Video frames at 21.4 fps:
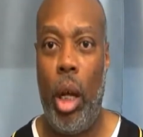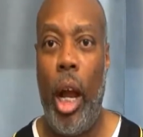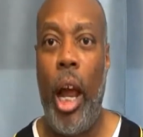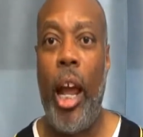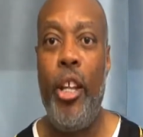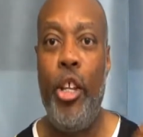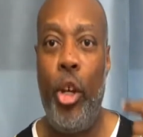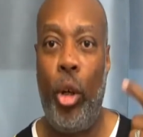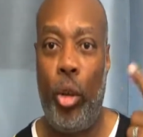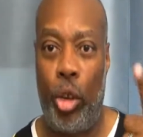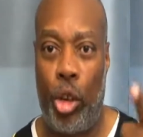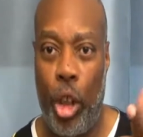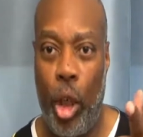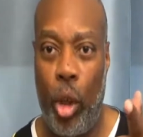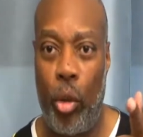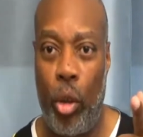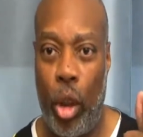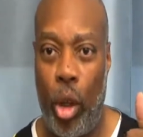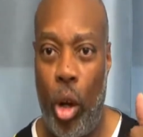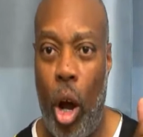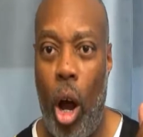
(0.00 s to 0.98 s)
And your
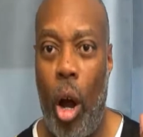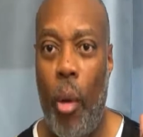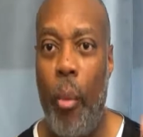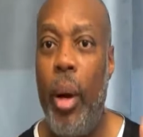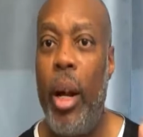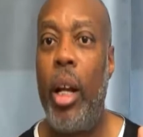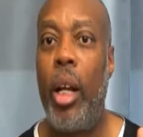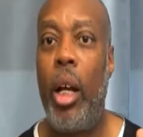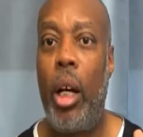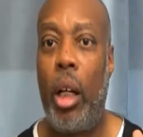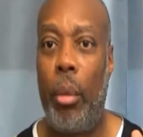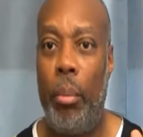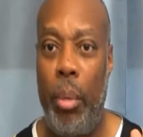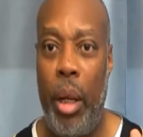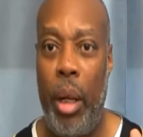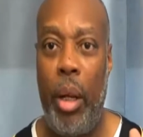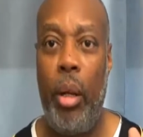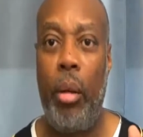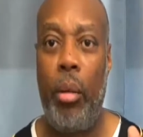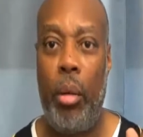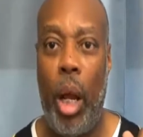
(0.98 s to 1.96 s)
children are already going to
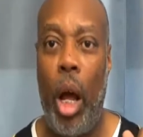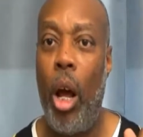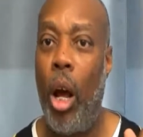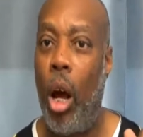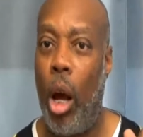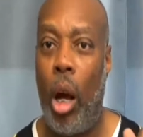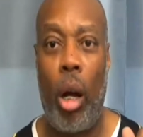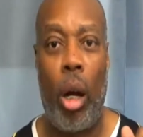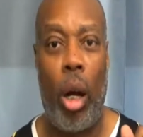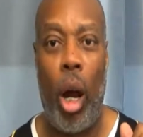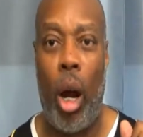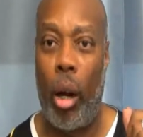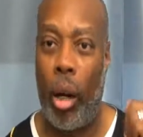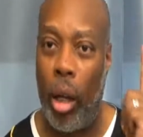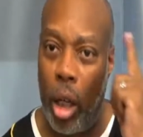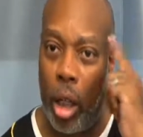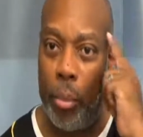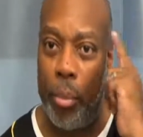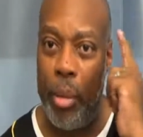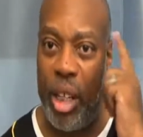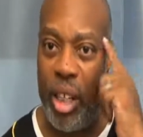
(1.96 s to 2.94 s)
be
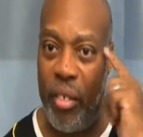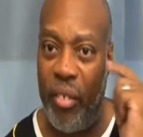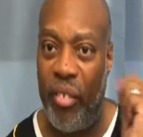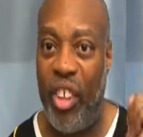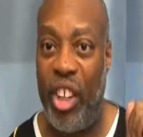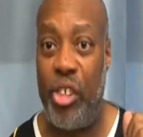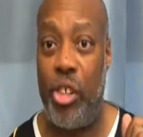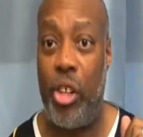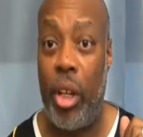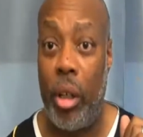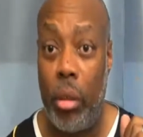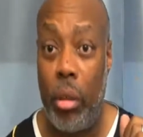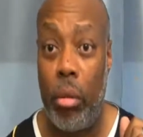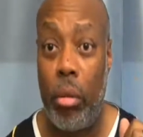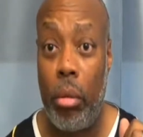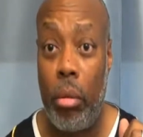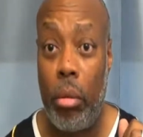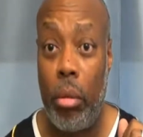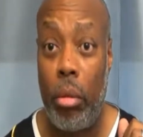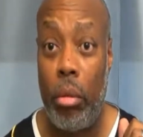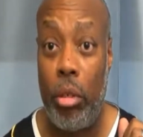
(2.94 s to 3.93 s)
deficient
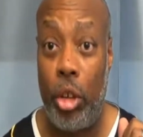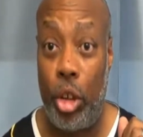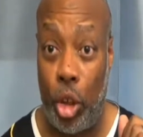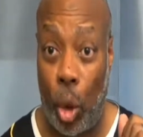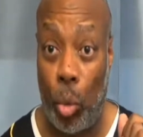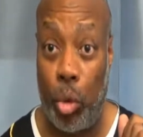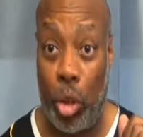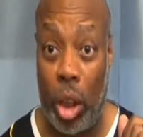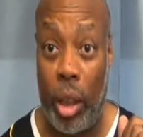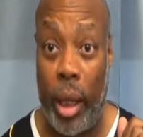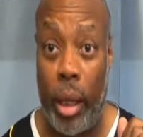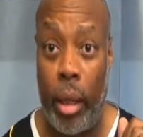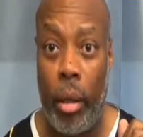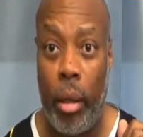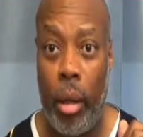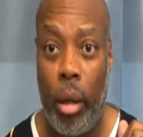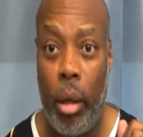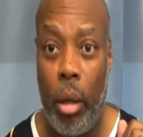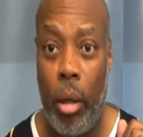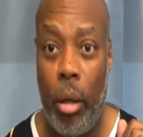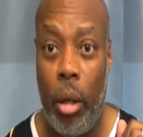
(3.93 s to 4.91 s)
socially,
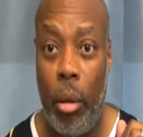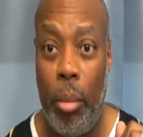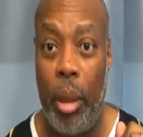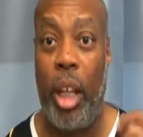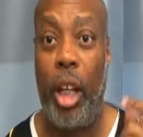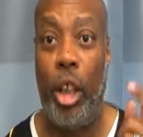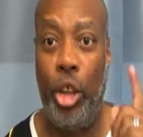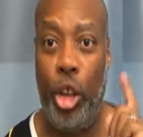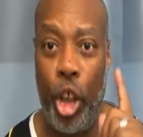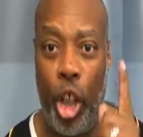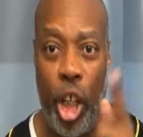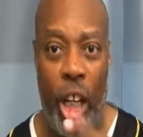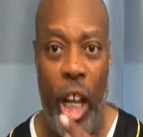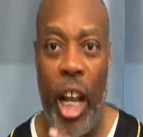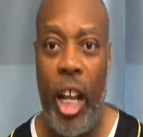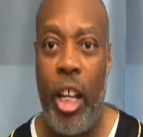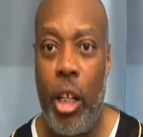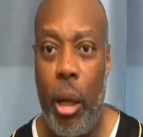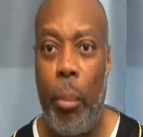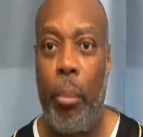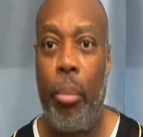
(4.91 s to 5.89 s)
because you're going
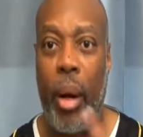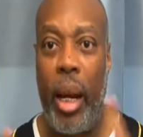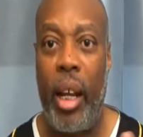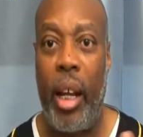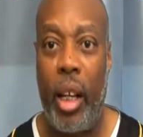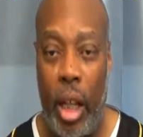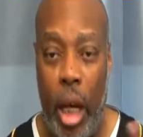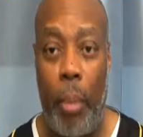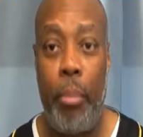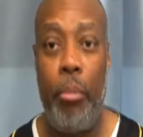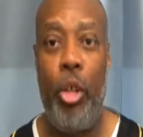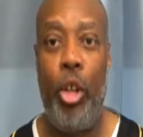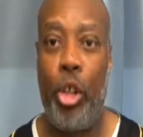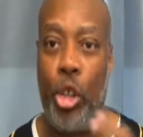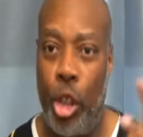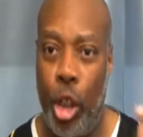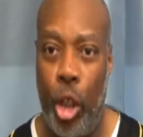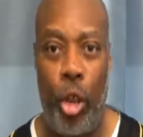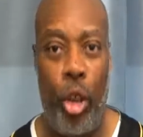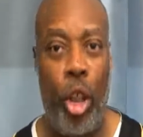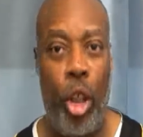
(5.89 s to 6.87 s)
to end up breaking up. Your
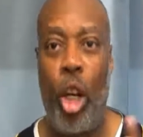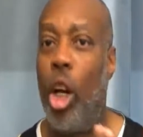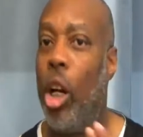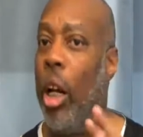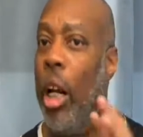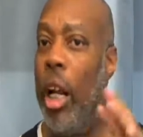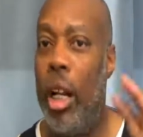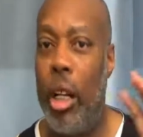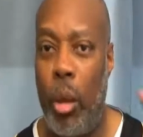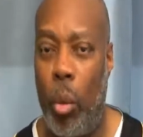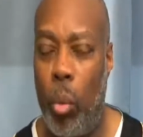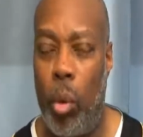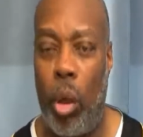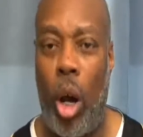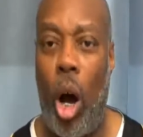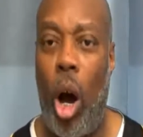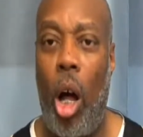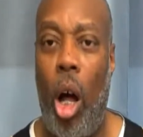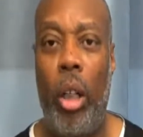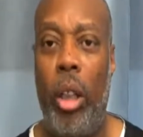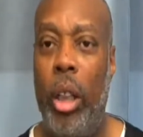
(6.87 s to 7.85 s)
children are going to end up with
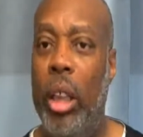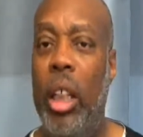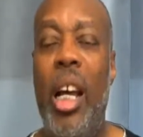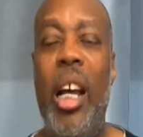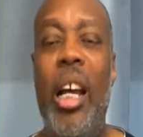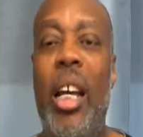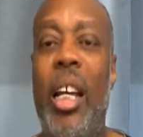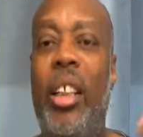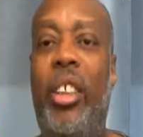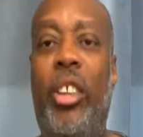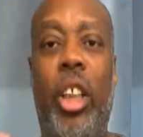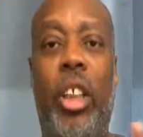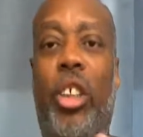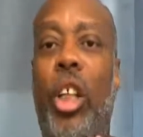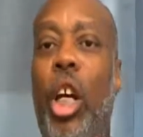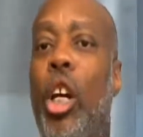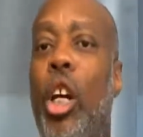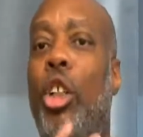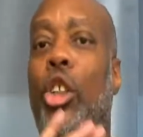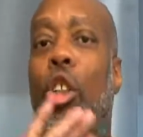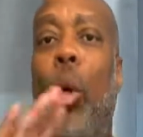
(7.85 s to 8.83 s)
all of these. It's
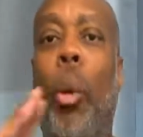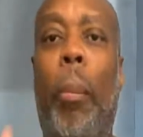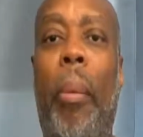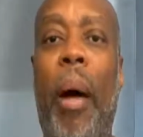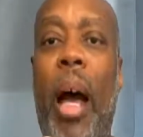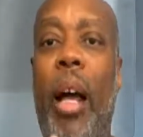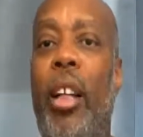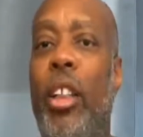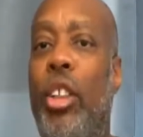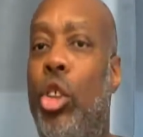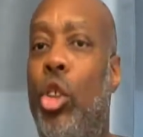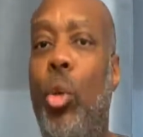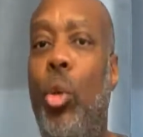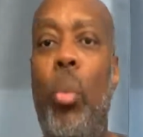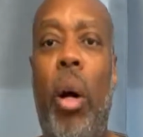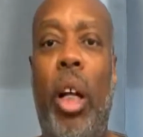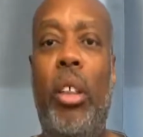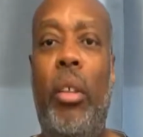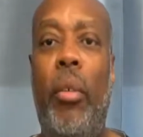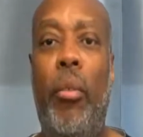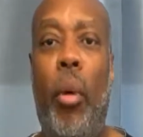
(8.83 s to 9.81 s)
just too bad. It's too
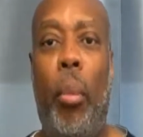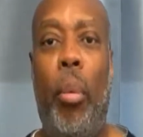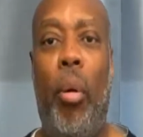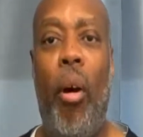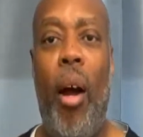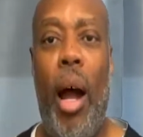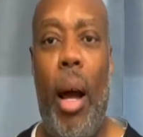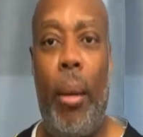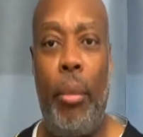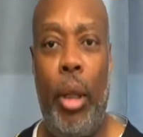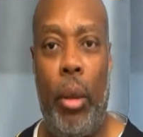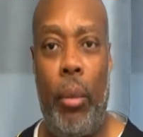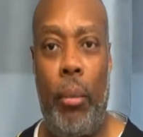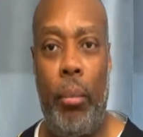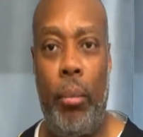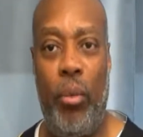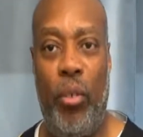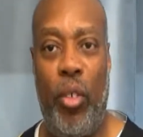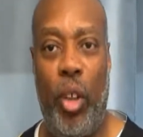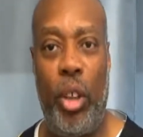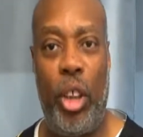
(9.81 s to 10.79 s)
much of a problem
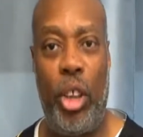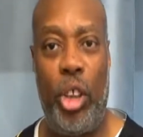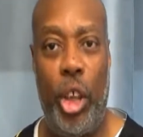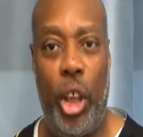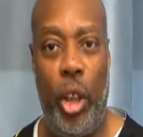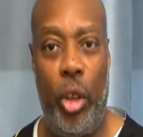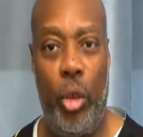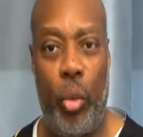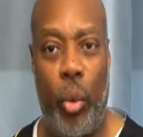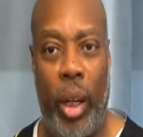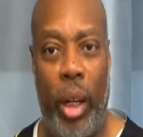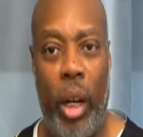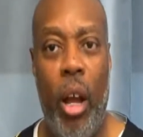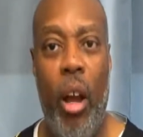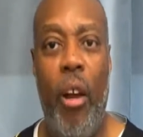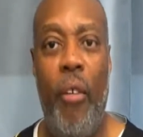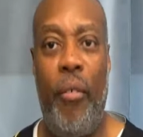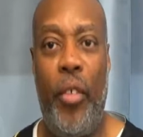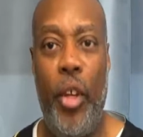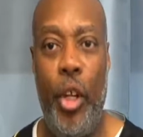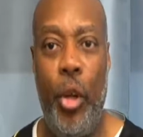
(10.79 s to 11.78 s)
for the children
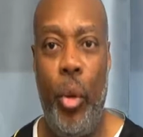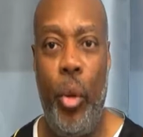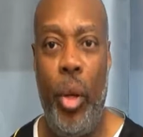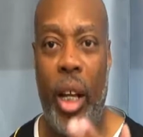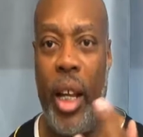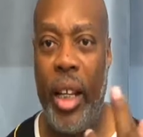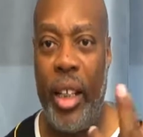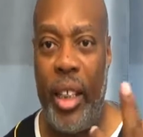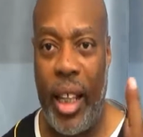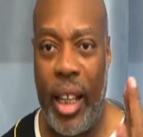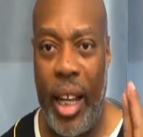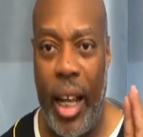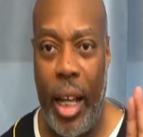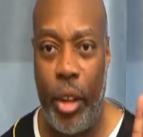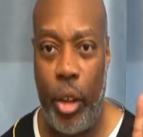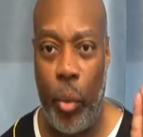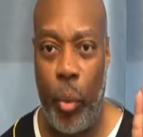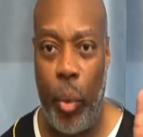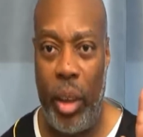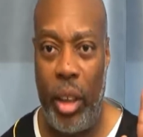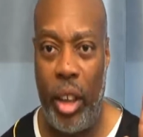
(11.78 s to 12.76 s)
for you to get
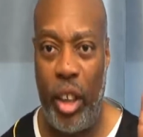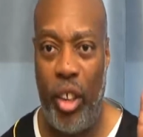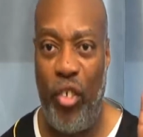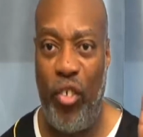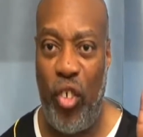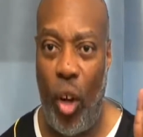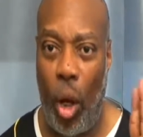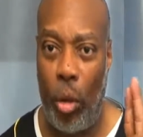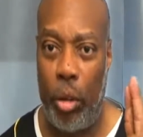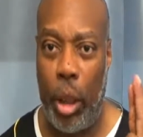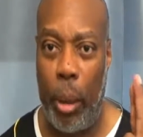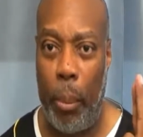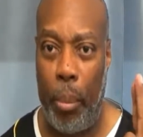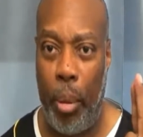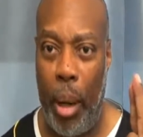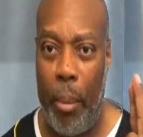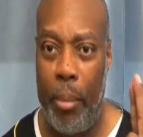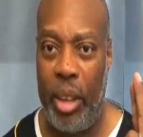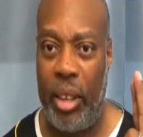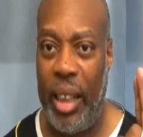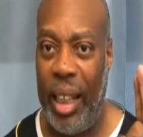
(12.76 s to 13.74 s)
together with this faulty
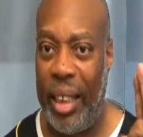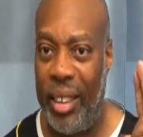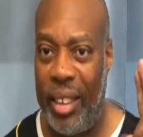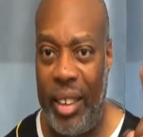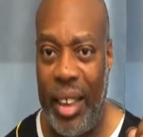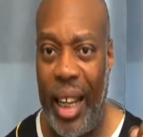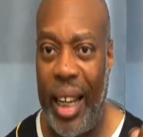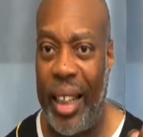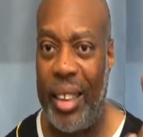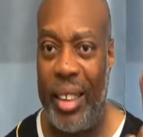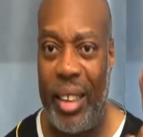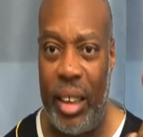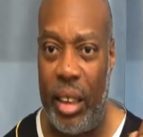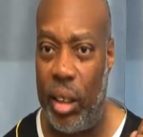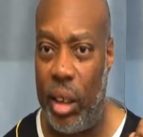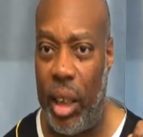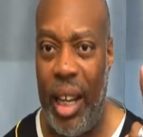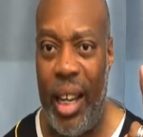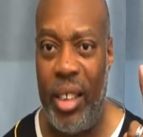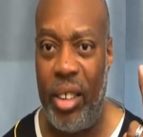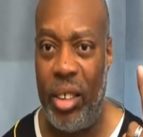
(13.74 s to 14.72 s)
premise that sex
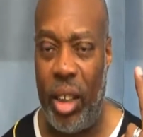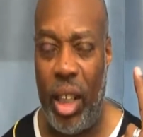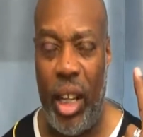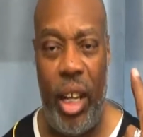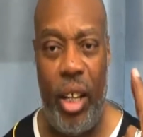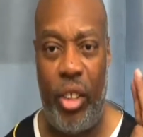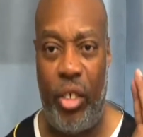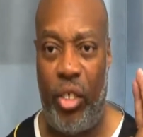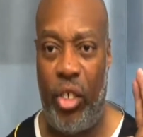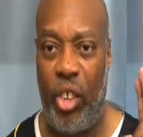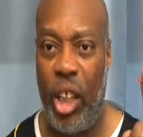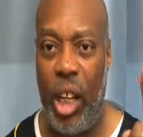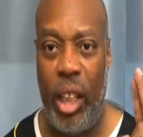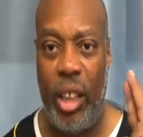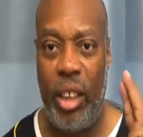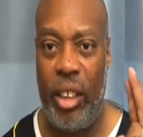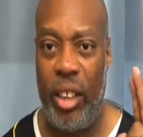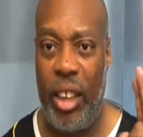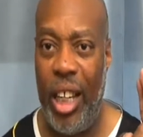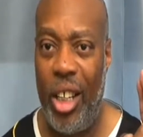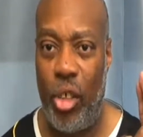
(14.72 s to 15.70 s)
is
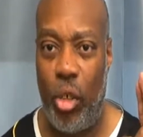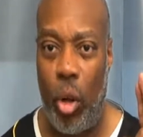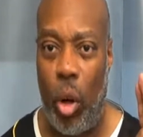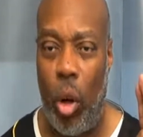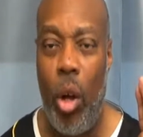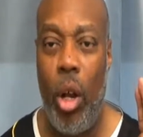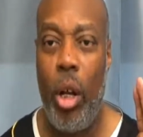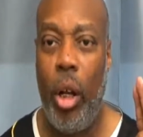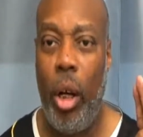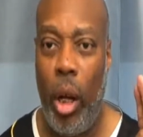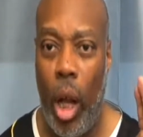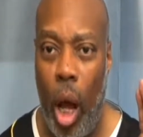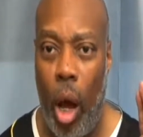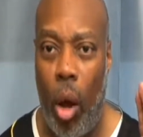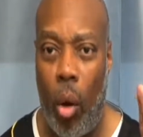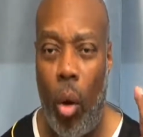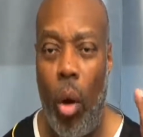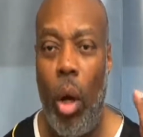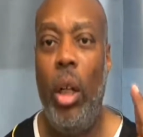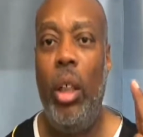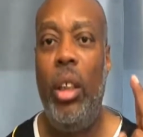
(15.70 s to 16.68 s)
central.
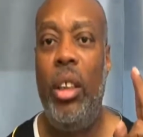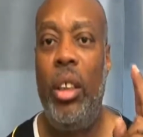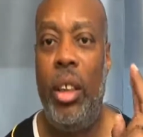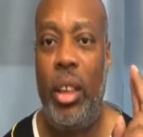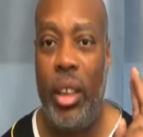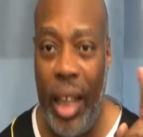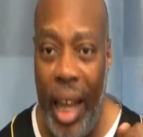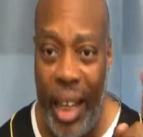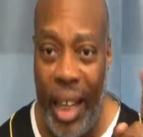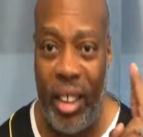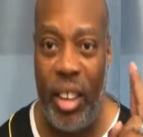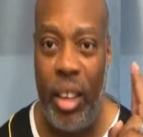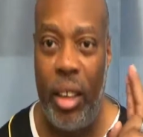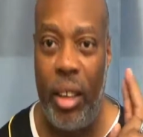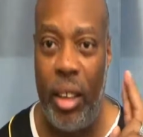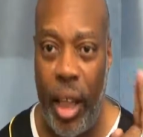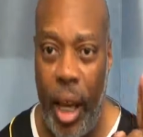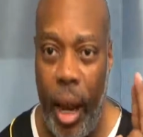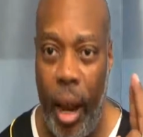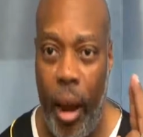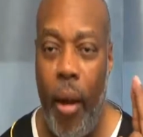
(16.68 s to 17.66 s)
No, sex
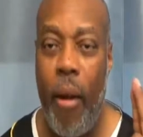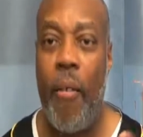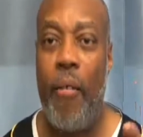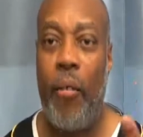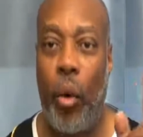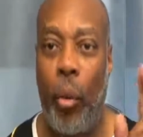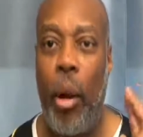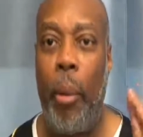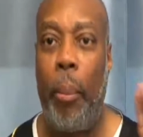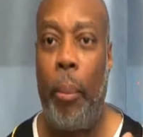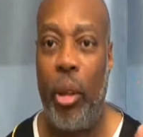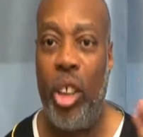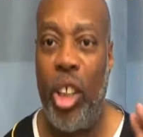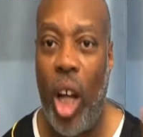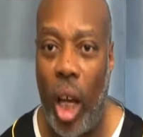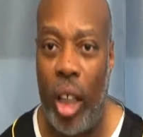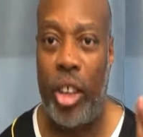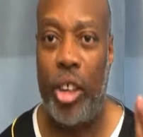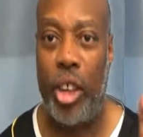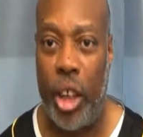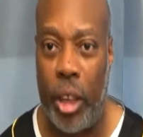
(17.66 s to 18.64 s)
is there for
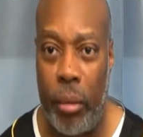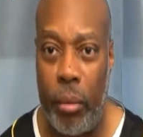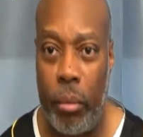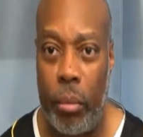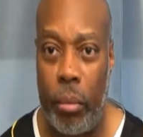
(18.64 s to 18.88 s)
reproduction.